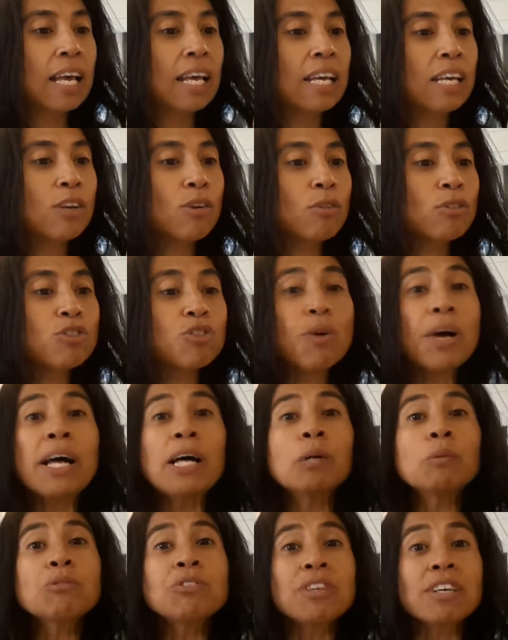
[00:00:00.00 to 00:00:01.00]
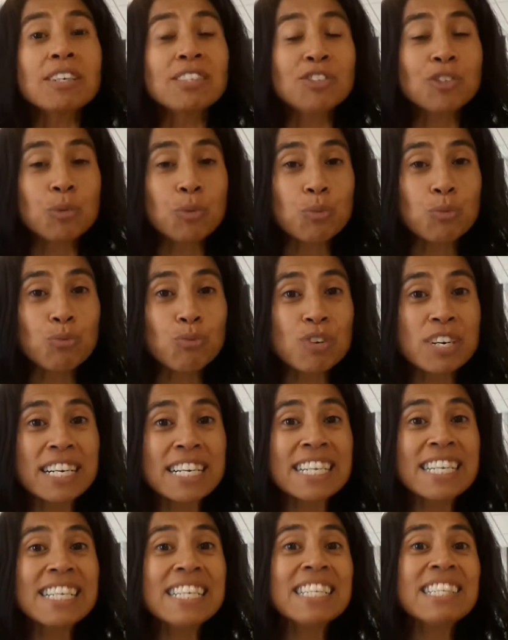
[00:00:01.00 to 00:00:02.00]
It also helps us
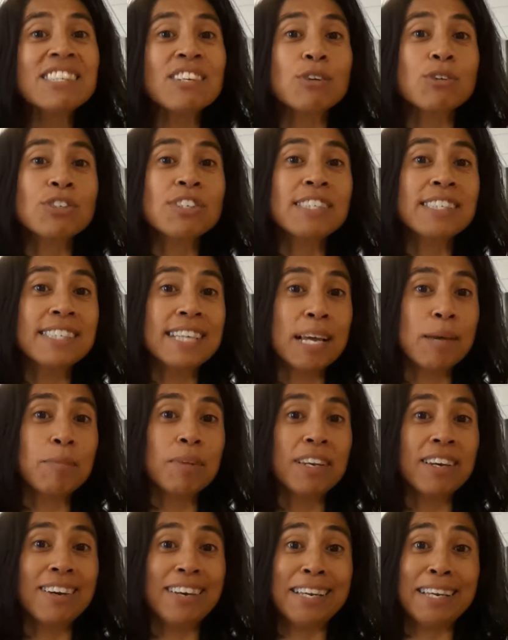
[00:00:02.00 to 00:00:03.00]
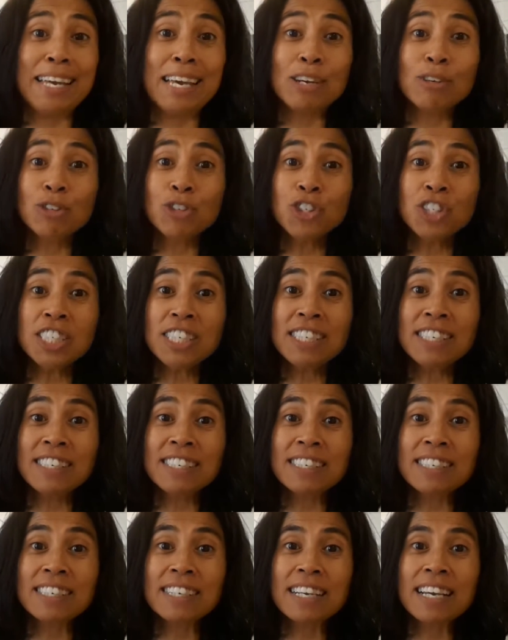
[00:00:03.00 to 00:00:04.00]
raise our stamina and energy,
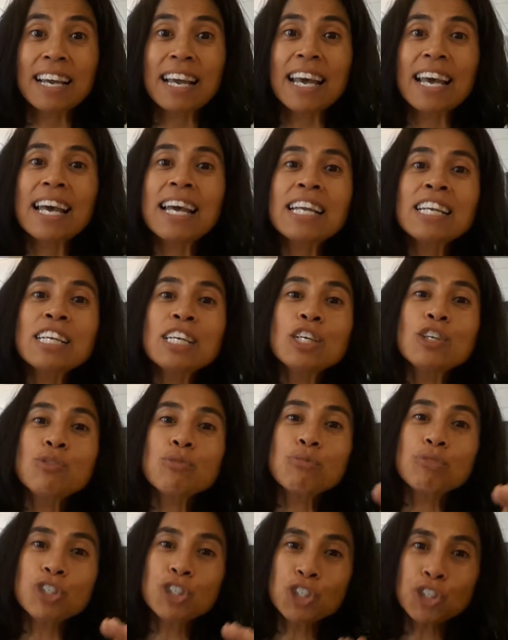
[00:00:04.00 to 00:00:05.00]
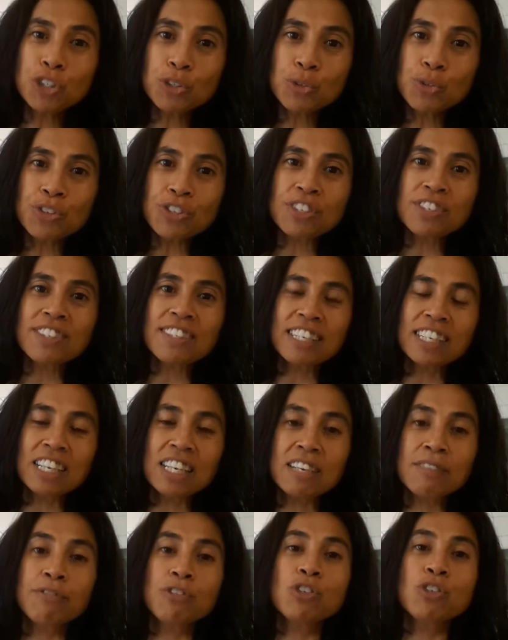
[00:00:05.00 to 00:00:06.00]
and it reduces the
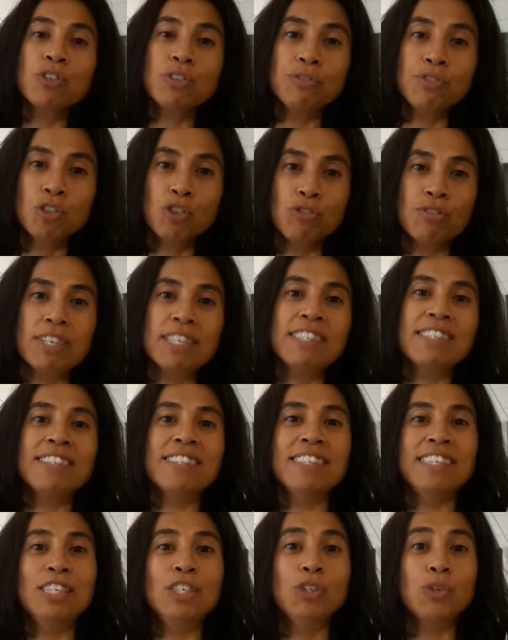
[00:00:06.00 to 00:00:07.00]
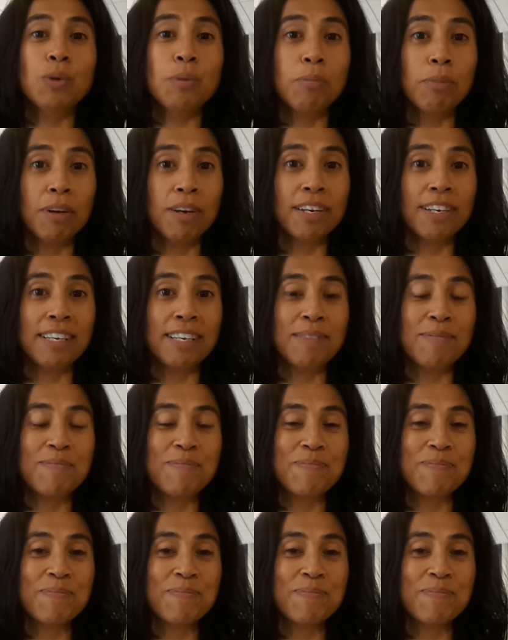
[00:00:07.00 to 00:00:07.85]
levels of stress in your body.